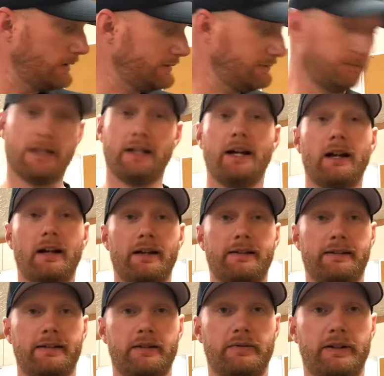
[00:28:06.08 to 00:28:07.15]
I got a lot of
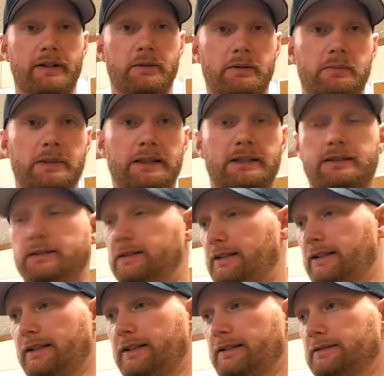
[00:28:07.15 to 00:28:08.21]
stuff here with me,
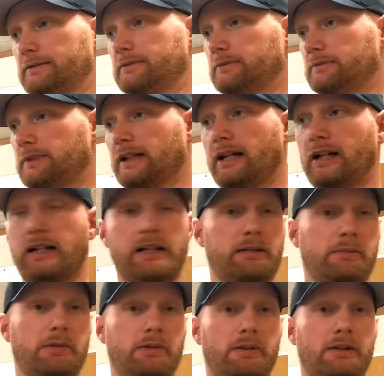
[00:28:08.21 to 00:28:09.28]
and I got a lot
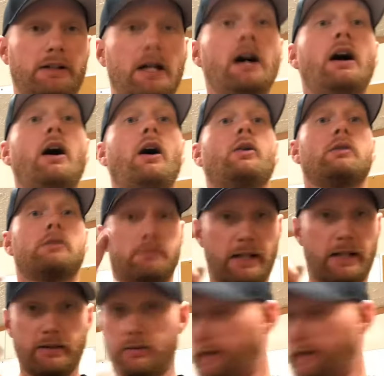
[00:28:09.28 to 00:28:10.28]
more. Oh, by the way,